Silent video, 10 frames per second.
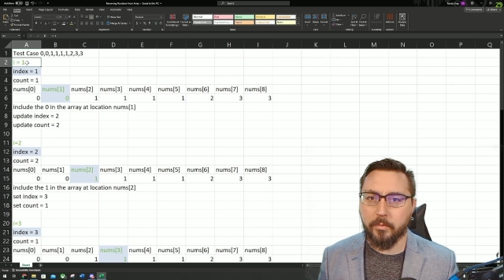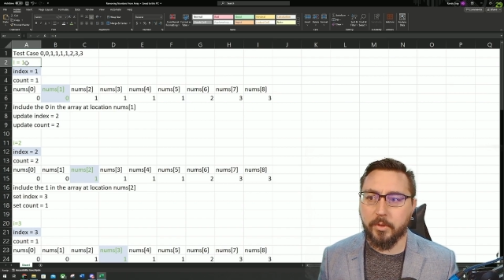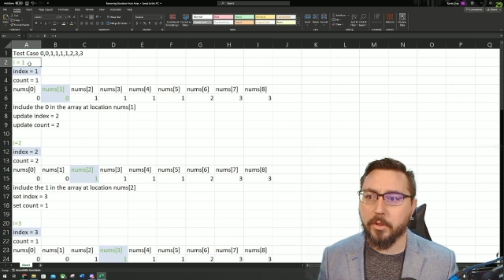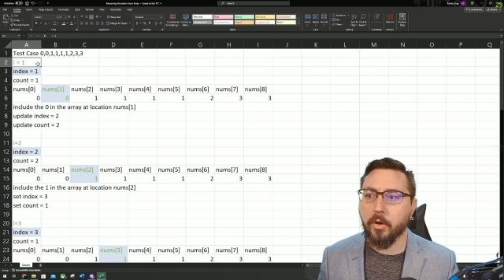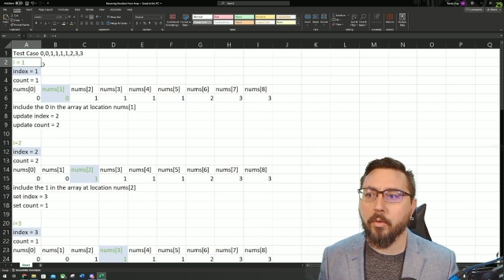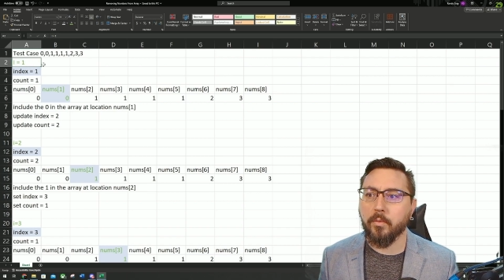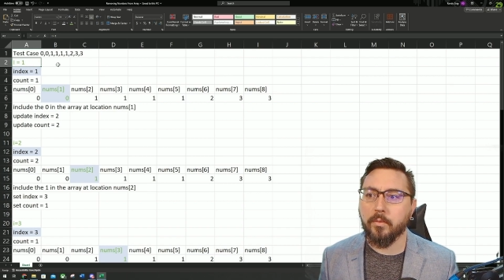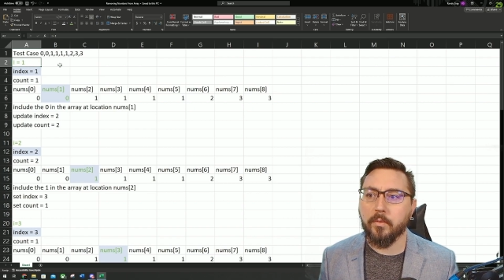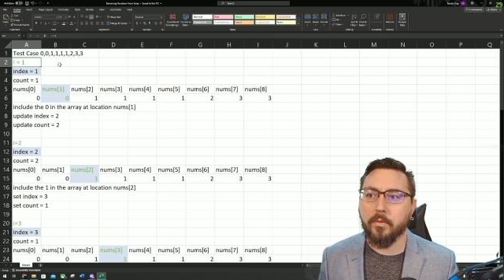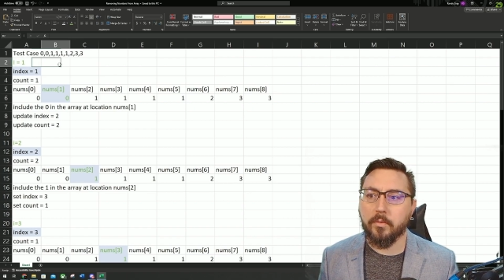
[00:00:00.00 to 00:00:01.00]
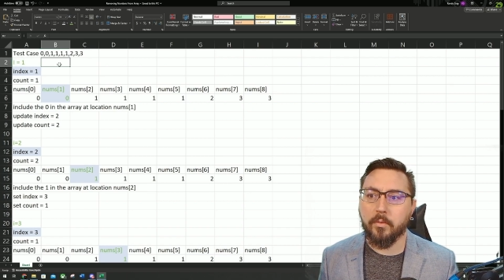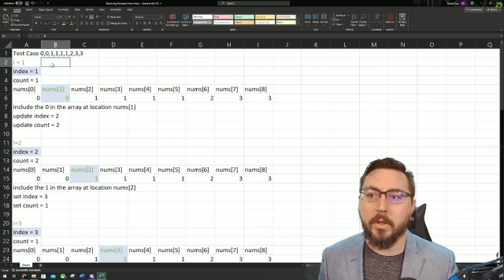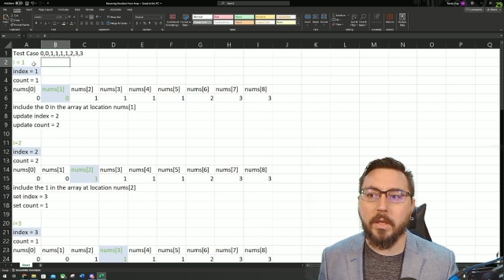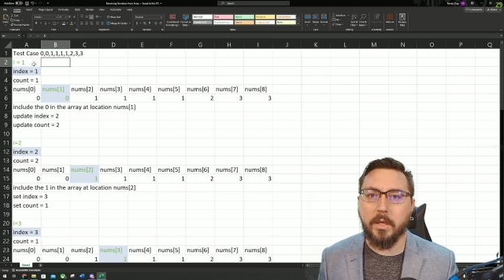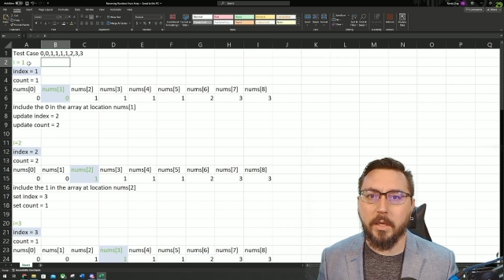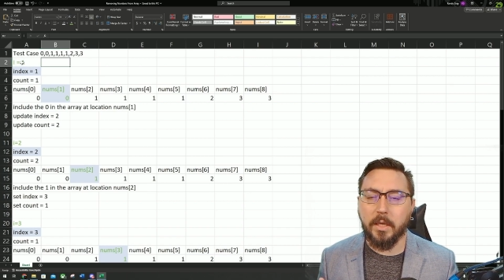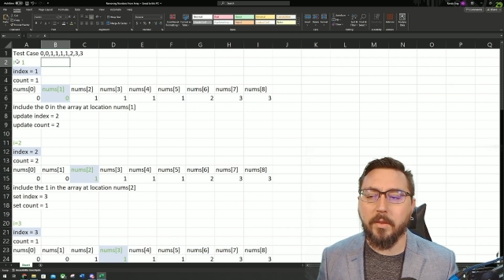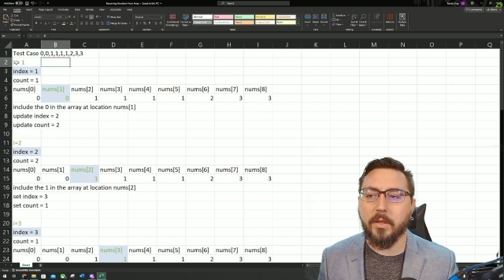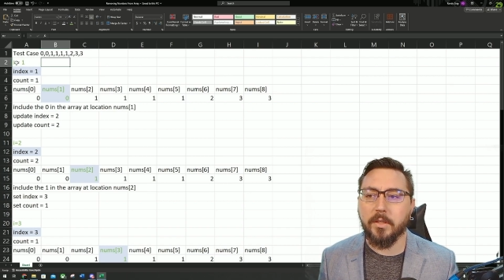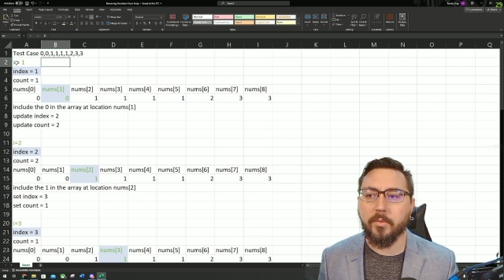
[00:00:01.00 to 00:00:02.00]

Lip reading: So in this,